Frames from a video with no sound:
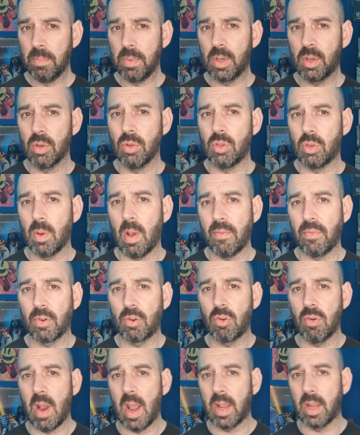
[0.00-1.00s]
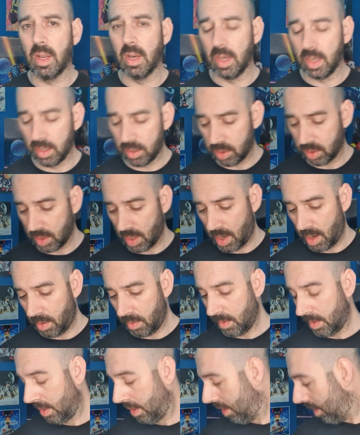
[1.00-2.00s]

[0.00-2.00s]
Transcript: Be good to have a crack at this. So